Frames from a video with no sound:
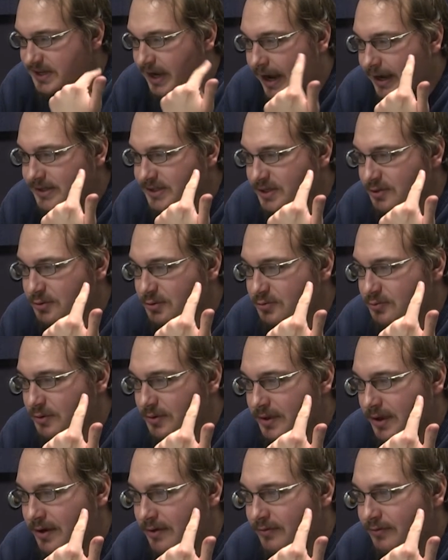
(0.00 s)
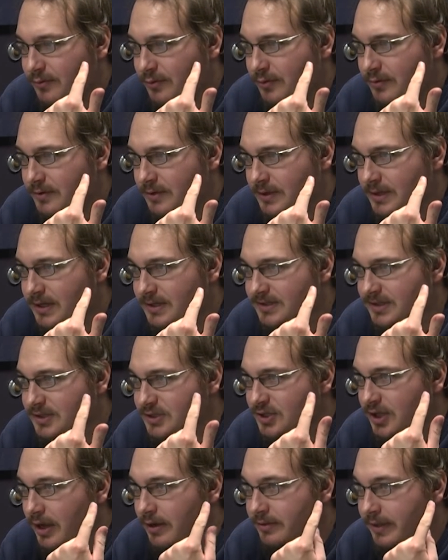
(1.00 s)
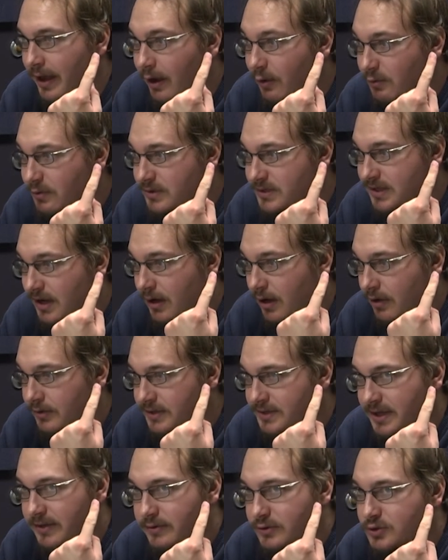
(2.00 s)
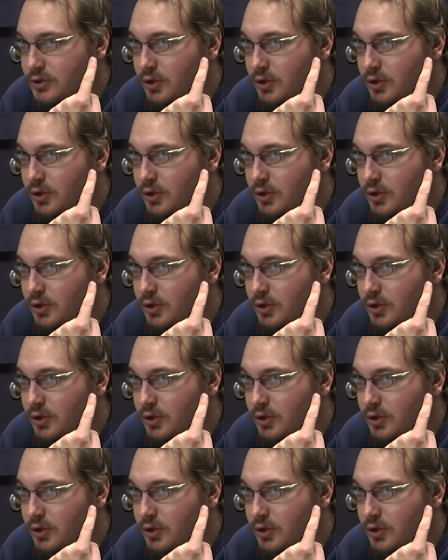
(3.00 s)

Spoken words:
tattoos were there for because that was on the day of